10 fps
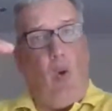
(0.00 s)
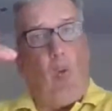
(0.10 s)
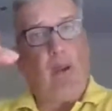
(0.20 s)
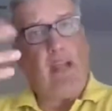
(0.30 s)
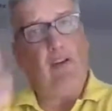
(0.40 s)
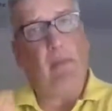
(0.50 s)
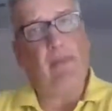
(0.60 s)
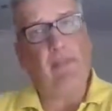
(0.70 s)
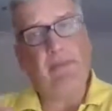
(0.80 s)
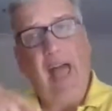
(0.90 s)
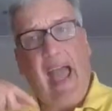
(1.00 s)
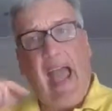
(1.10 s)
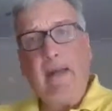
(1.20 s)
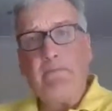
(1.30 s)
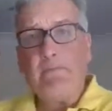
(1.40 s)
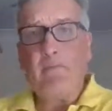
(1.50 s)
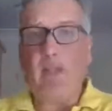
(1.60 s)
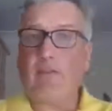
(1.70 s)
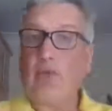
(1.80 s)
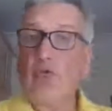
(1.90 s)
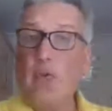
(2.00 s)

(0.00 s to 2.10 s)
One layer up from that, of course,